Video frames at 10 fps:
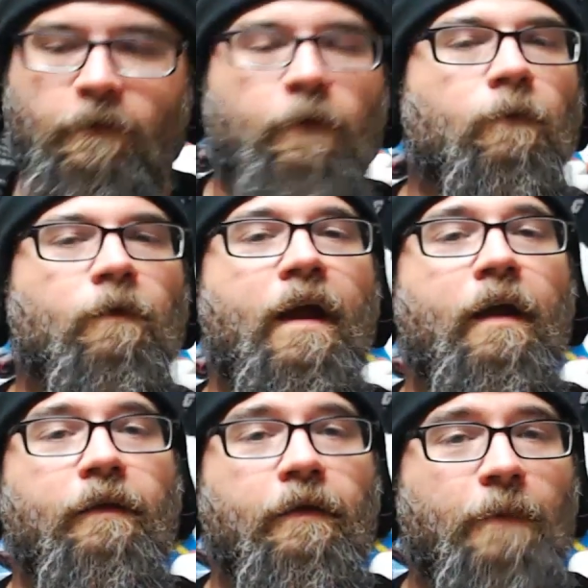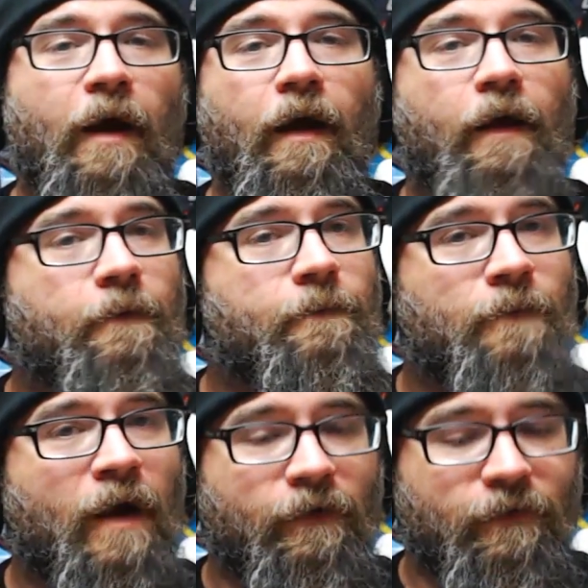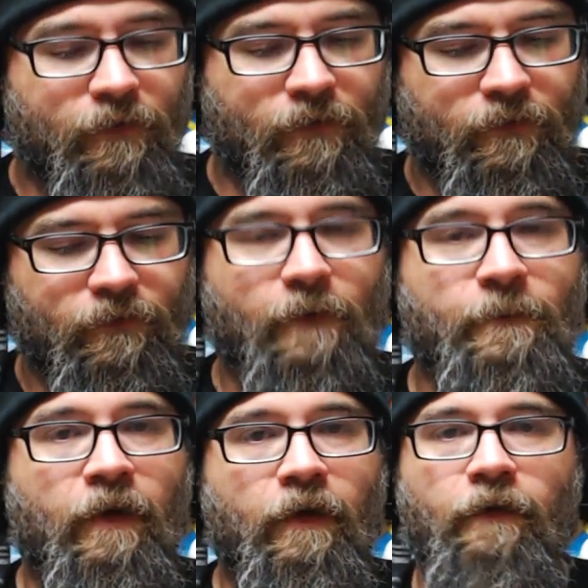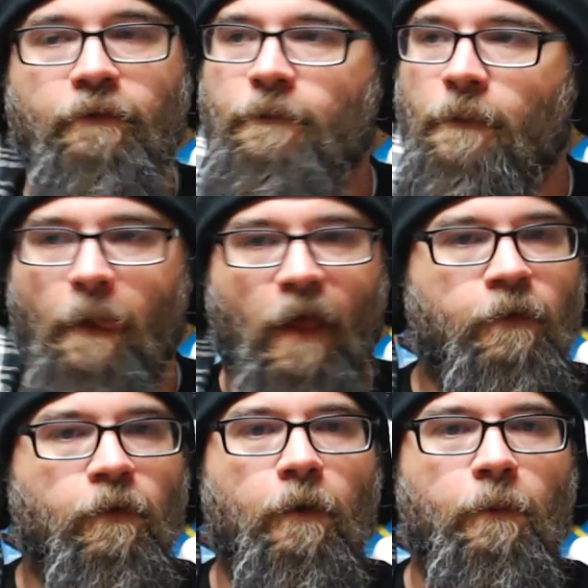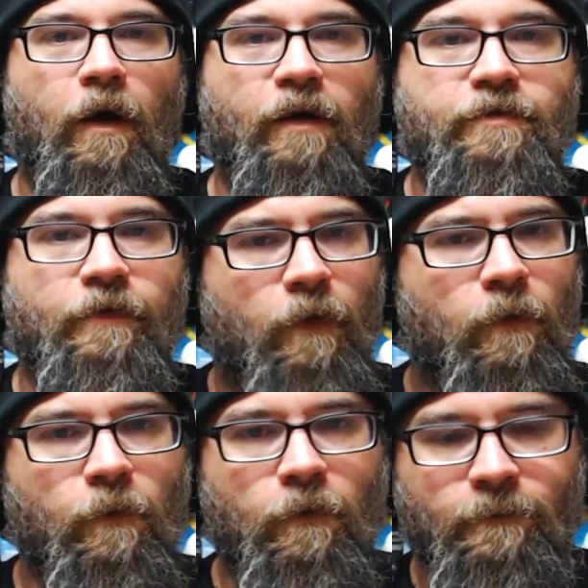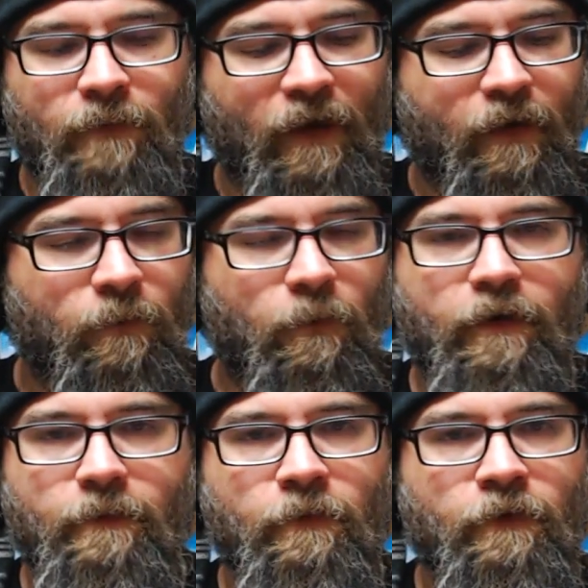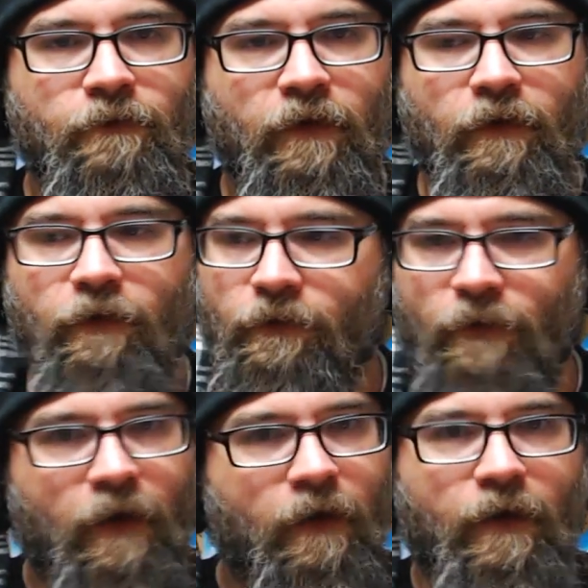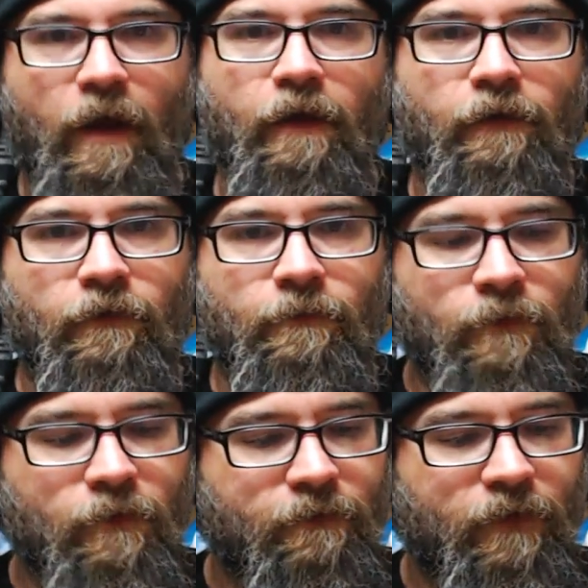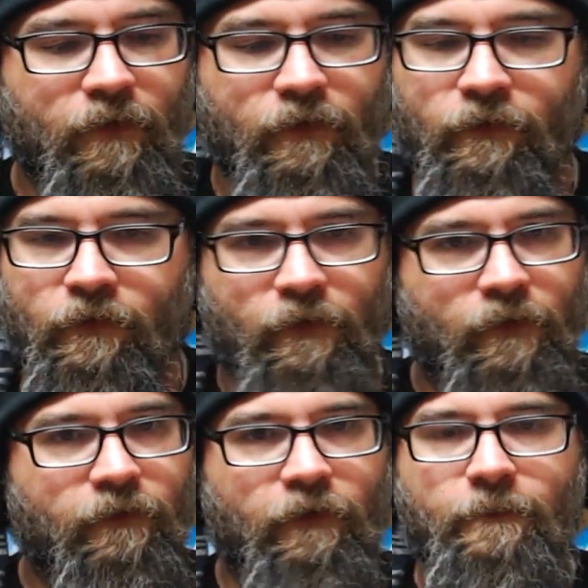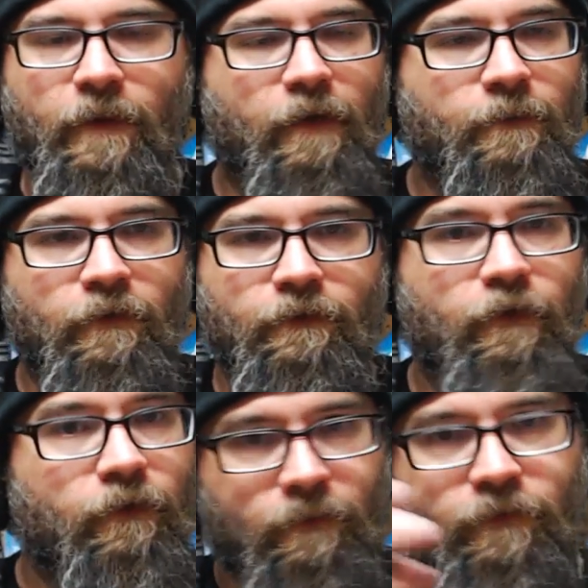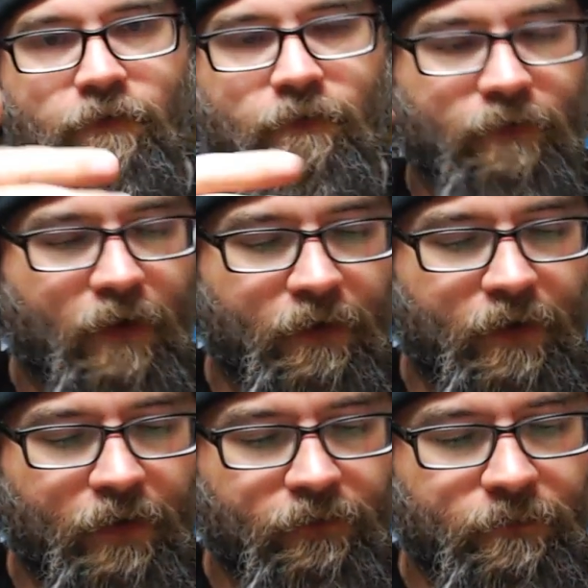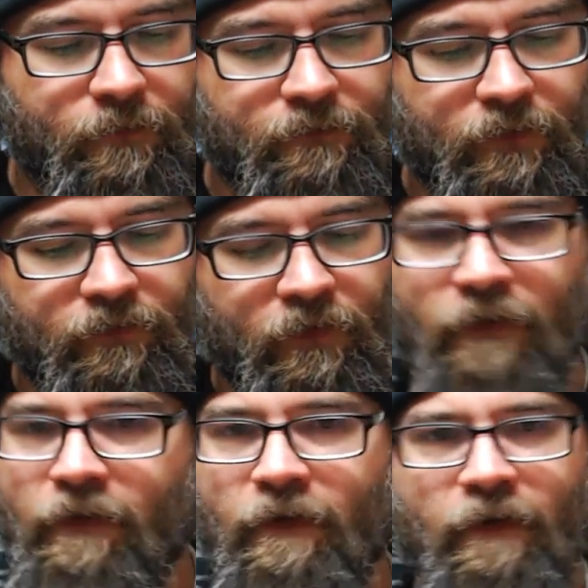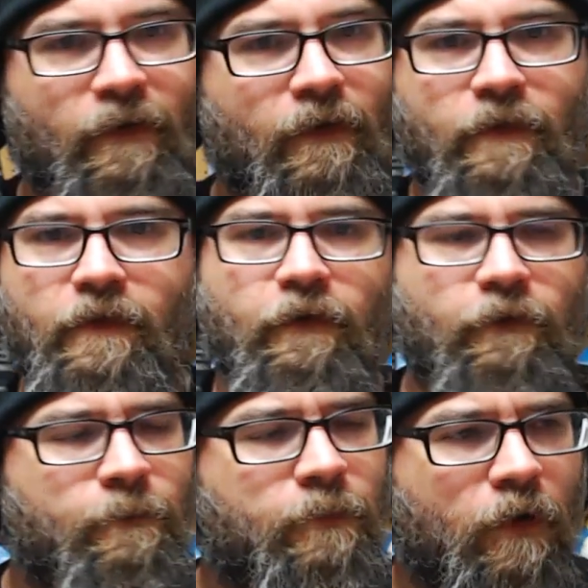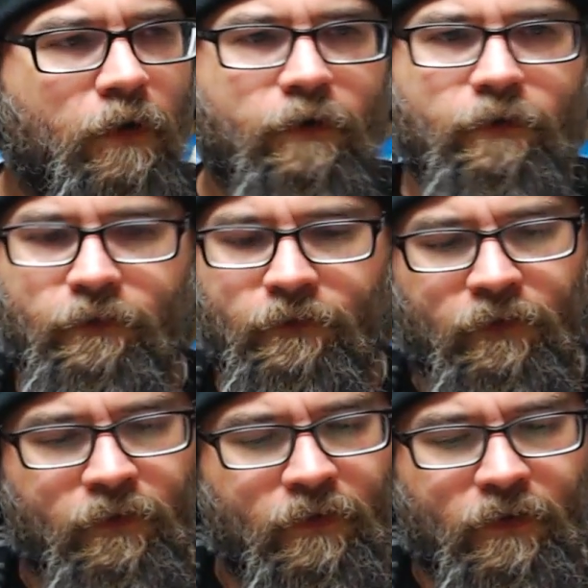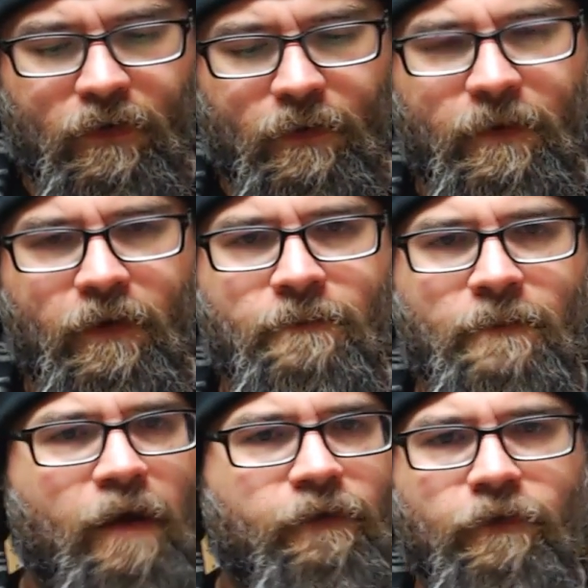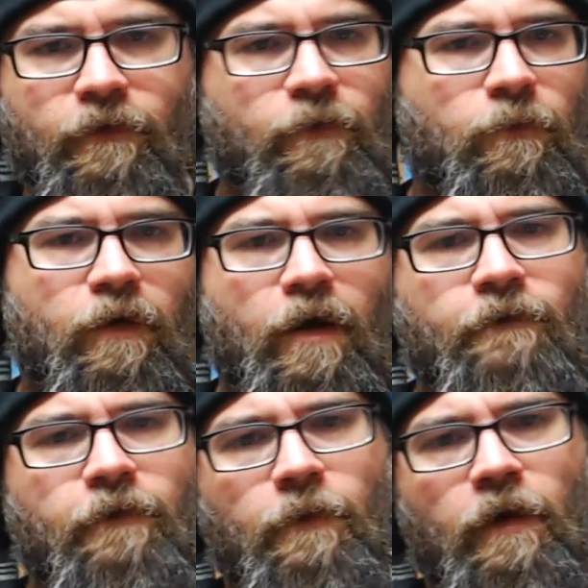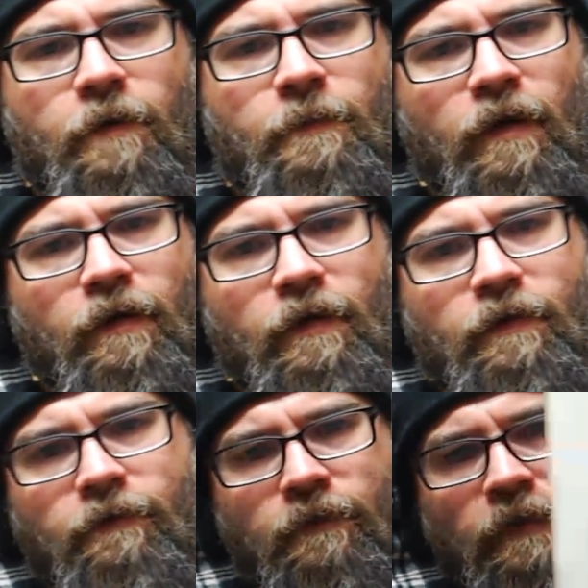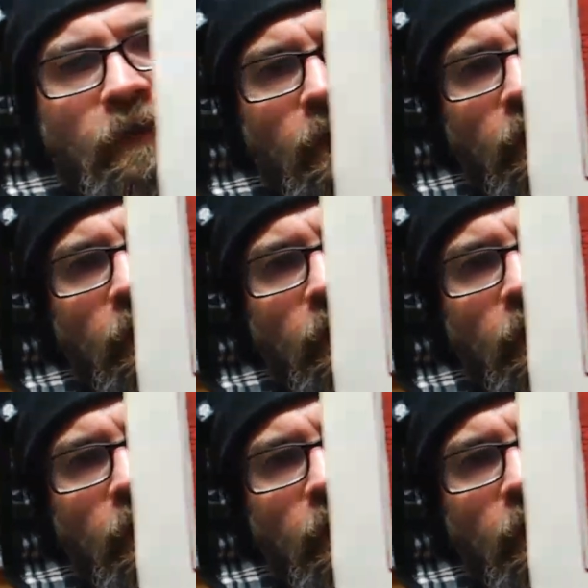surrounded by monsters. I mean, I grew up watching old black and white movies, the Harryhausen movies, the Sinbad movies, which are Harryhausen movies, these books. I mean, monsters were everywhere in my life,